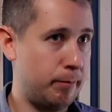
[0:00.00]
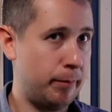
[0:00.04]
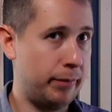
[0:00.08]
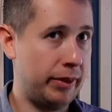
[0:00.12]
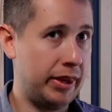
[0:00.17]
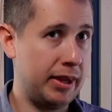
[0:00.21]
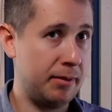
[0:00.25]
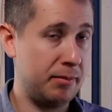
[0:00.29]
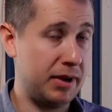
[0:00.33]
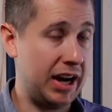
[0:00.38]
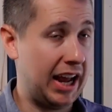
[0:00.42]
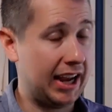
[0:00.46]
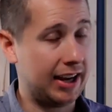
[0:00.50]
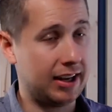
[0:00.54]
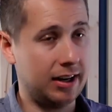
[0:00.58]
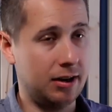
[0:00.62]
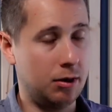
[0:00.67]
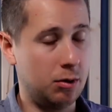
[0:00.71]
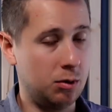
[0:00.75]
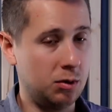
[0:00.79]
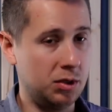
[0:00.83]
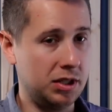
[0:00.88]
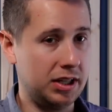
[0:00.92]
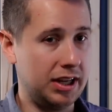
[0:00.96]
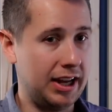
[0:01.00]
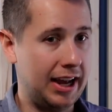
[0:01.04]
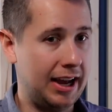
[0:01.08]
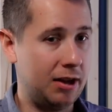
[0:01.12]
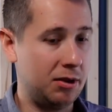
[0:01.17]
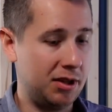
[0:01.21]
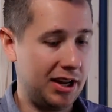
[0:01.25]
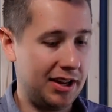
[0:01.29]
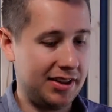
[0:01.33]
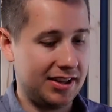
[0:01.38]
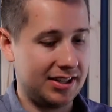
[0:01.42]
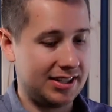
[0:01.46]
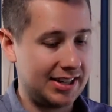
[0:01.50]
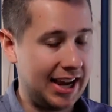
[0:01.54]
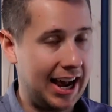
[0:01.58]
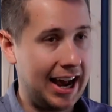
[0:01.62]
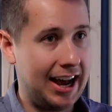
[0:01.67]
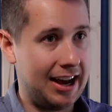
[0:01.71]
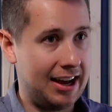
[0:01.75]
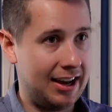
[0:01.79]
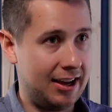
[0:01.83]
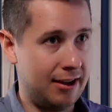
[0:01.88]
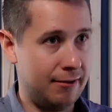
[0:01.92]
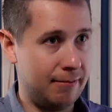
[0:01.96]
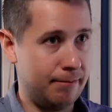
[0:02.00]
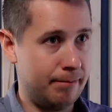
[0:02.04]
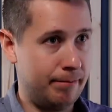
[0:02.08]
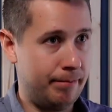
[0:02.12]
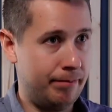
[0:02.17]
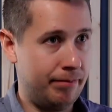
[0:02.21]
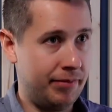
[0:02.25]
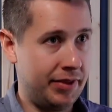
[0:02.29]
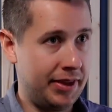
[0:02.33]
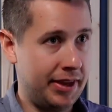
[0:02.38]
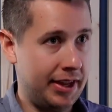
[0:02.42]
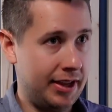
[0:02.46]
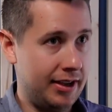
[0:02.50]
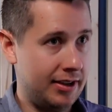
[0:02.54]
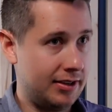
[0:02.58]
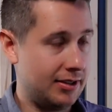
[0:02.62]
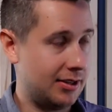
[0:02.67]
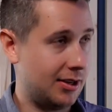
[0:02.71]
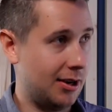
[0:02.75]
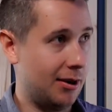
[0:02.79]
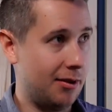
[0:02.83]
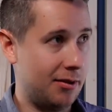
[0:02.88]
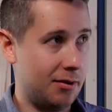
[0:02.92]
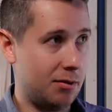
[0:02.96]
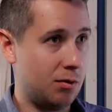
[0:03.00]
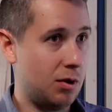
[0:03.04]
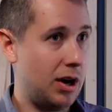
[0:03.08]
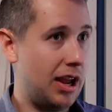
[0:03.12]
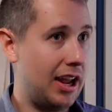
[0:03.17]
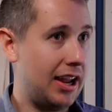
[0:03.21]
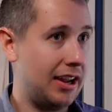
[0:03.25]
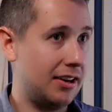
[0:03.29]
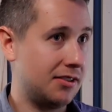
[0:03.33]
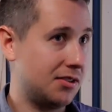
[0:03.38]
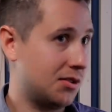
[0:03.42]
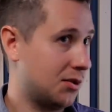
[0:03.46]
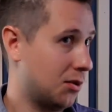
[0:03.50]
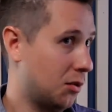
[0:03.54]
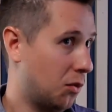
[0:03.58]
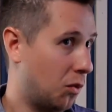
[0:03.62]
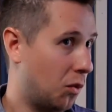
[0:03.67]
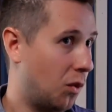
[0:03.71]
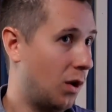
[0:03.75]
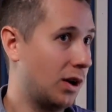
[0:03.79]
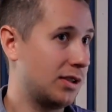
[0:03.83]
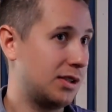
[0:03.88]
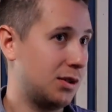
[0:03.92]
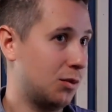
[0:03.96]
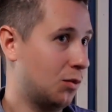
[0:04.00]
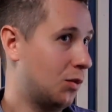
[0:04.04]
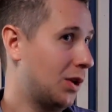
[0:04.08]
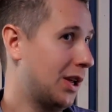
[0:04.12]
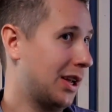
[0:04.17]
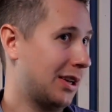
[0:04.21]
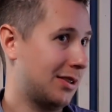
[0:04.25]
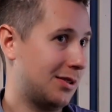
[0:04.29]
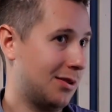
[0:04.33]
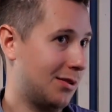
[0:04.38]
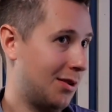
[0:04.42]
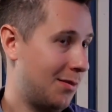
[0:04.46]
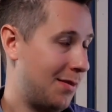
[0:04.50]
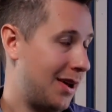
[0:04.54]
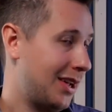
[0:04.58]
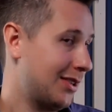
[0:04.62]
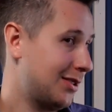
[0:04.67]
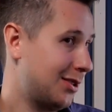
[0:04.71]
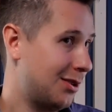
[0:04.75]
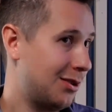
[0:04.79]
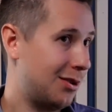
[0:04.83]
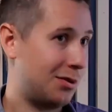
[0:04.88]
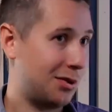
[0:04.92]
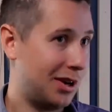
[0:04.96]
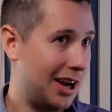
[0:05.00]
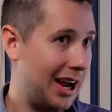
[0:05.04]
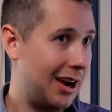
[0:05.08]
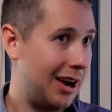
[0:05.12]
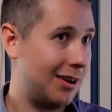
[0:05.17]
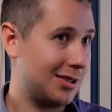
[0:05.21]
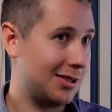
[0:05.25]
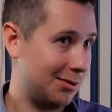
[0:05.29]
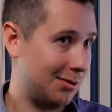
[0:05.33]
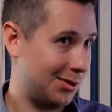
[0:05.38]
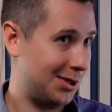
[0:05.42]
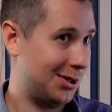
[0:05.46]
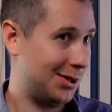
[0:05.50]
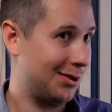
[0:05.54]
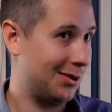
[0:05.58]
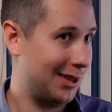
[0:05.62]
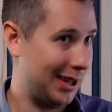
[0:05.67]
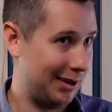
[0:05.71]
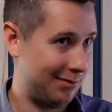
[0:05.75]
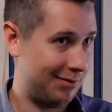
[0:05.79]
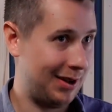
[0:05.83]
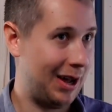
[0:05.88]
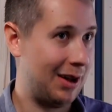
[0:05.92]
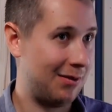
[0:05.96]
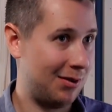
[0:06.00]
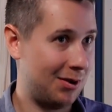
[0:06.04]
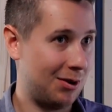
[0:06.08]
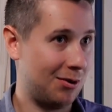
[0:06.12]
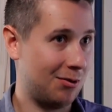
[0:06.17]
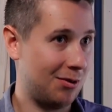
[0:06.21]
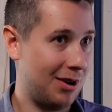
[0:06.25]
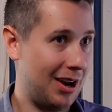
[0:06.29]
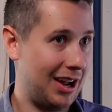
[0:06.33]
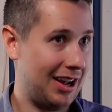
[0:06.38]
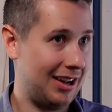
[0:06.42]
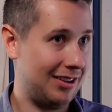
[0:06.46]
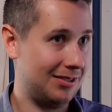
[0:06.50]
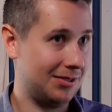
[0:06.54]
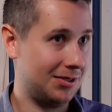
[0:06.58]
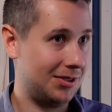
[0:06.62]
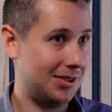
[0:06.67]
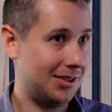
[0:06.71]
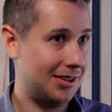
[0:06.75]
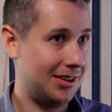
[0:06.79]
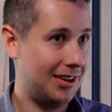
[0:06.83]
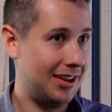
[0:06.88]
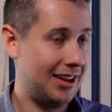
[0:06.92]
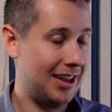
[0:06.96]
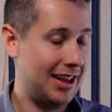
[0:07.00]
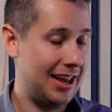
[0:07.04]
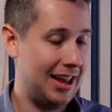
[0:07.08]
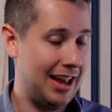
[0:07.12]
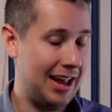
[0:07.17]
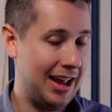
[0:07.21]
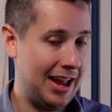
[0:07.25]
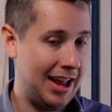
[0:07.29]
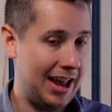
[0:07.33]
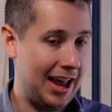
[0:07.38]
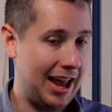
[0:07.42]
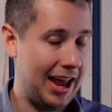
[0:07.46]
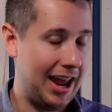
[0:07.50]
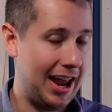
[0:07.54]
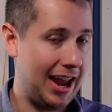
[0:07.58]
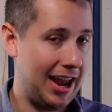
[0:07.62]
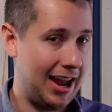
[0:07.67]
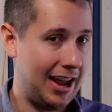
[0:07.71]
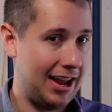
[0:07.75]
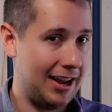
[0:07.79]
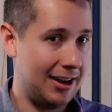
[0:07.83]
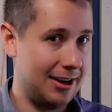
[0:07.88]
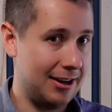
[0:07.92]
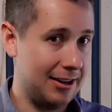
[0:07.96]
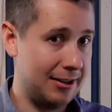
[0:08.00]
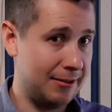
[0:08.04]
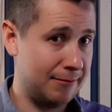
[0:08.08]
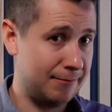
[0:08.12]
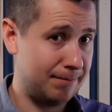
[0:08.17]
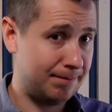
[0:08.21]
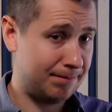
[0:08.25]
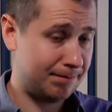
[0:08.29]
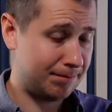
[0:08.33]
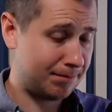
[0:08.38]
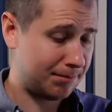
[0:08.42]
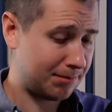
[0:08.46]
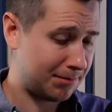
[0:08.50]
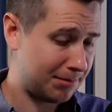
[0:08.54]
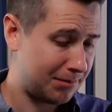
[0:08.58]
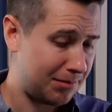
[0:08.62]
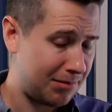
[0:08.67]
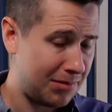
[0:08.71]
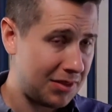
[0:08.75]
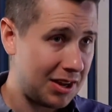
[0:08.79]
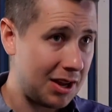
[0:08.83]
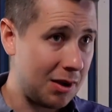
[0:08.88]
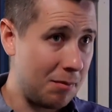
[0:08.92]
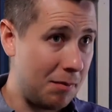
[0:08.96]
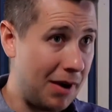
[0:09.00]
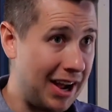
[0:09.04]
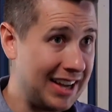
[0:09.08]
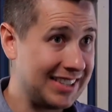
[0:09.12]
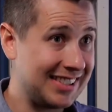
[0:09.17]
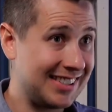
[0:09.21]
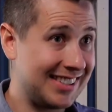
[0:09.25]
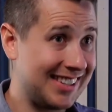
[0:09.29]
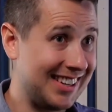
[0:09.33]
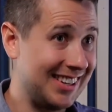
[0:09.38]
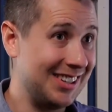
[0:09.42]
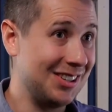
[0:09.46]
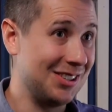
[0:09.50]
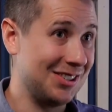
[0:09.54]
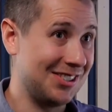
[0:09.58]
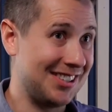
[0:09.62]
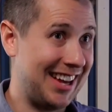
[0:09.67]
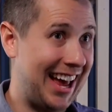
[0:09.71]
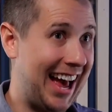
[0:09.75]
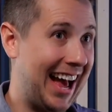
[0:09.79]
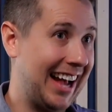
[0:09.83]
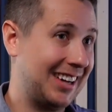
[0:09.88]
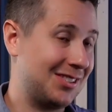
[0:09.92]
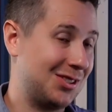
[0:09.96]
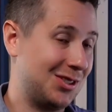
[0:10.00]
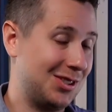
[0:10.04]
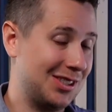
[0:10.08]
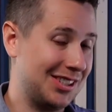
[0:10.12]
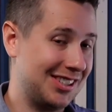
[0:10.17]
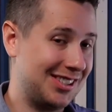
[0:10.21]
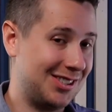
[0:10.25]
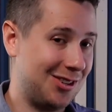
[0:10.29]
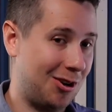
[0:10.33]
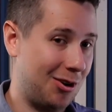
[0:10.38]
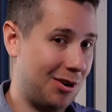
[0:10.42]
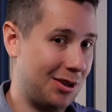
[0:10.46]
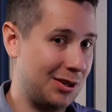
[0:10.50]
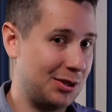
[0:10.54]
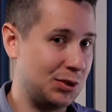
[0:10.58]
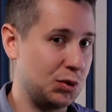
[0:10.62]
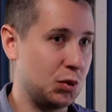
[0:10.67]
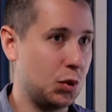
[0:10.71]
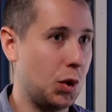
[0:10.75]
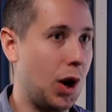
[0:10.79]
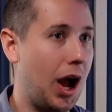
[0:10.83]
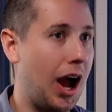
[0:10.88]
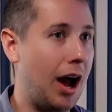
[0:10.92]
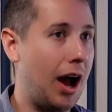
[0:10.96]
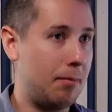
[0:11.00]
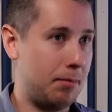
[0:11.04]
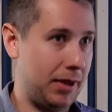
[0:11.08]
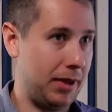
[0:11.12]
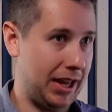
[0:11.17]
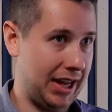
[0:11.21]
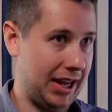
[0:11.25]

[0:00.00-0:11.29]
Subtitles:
but I only had the time to go to the range once a week. So in about 2 to 3 hours, I was shooting that 500 rounds, and my skills actually started dropping